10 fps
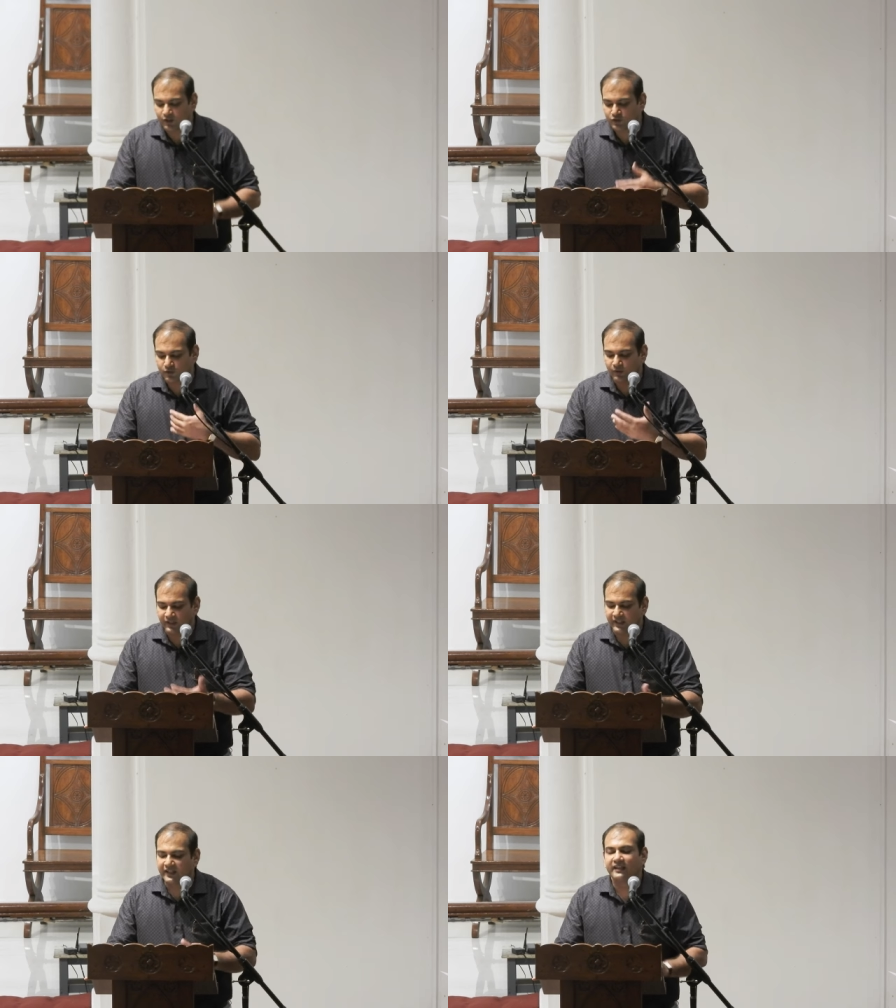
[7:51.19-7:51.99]
So
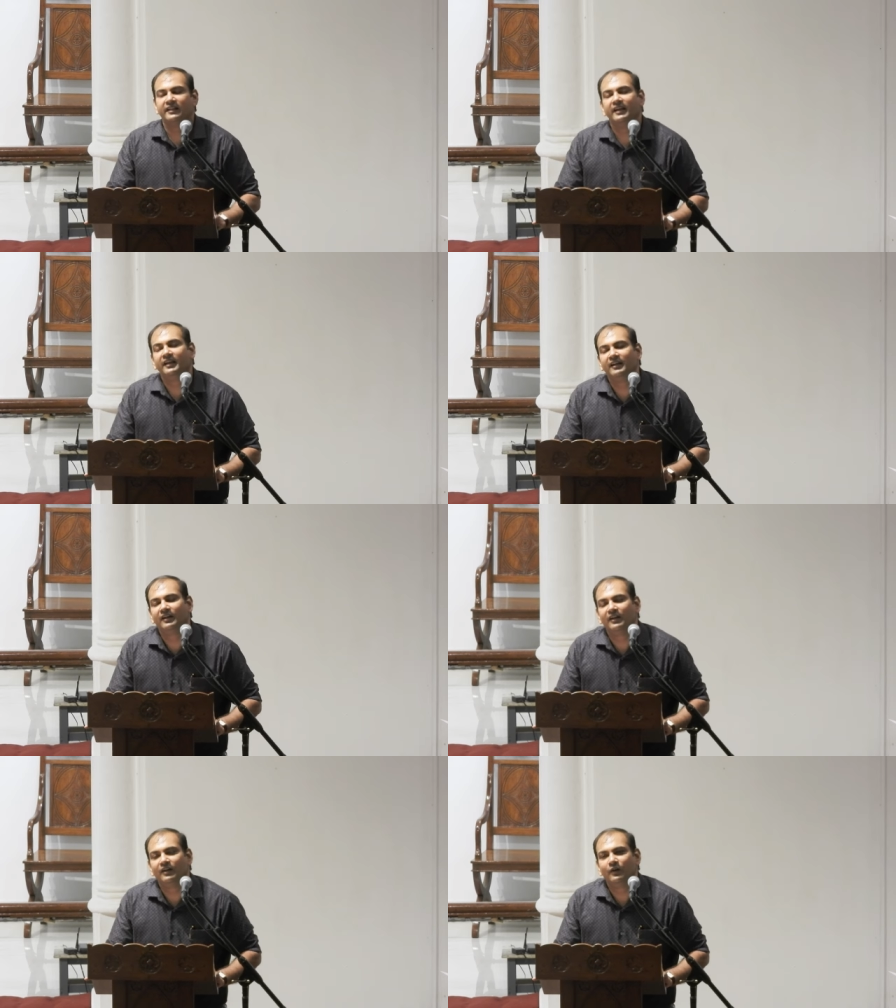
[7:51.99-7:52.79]
he then
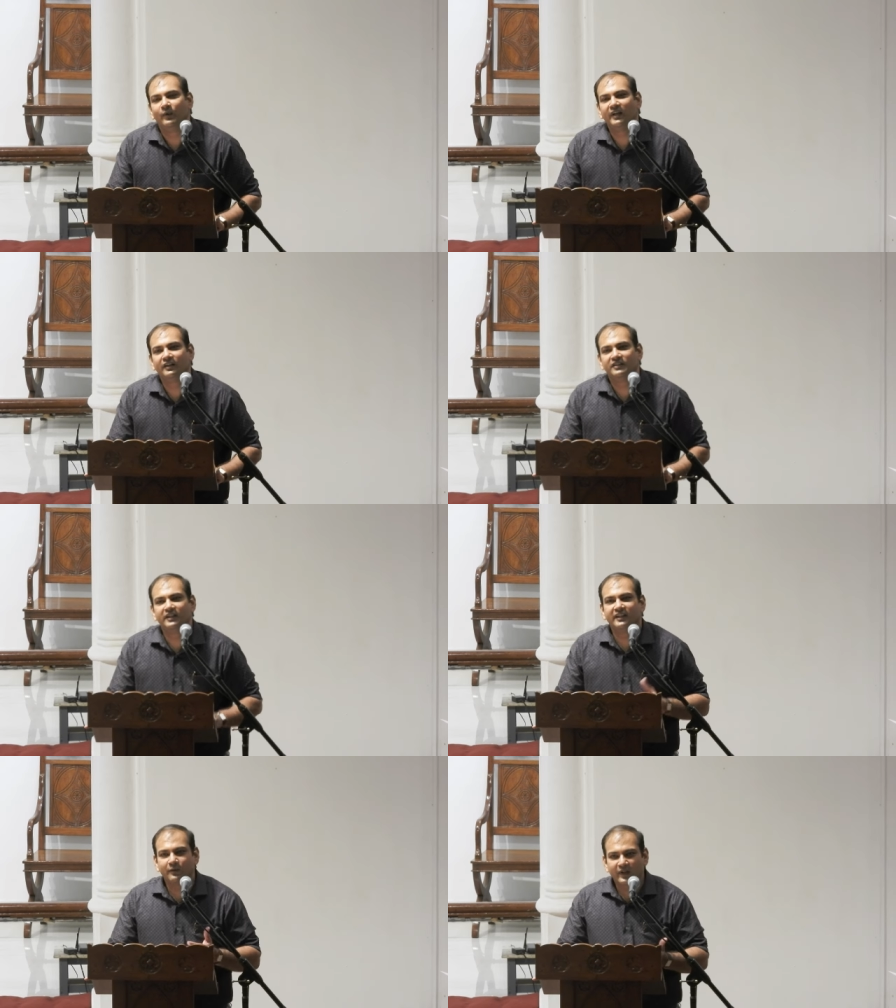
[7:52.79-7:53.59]
went,
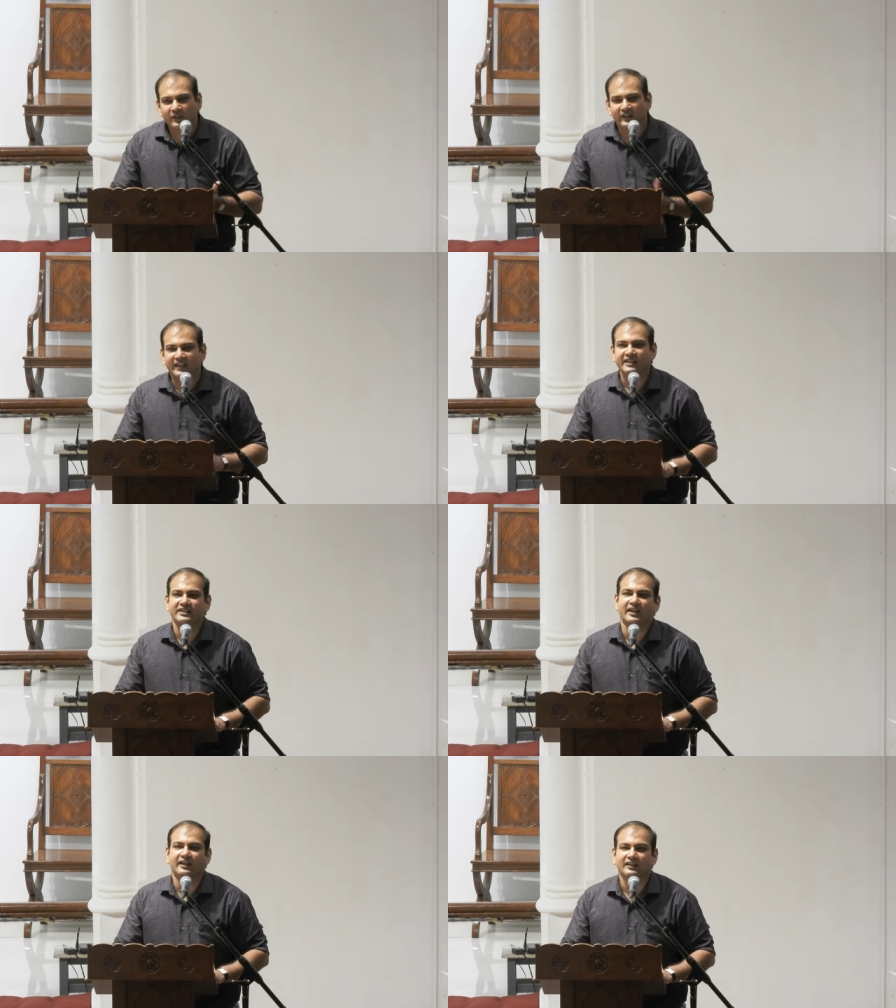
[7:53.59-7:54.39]
she then went to
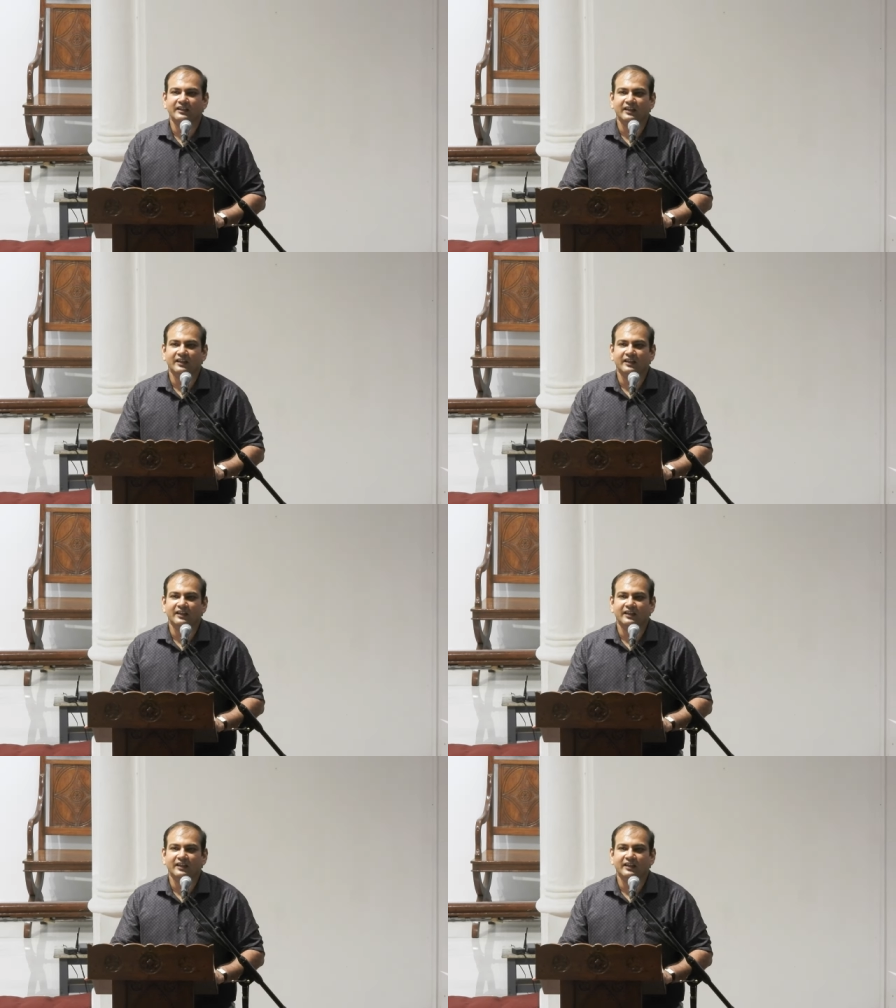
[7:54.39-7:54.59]
Elisha,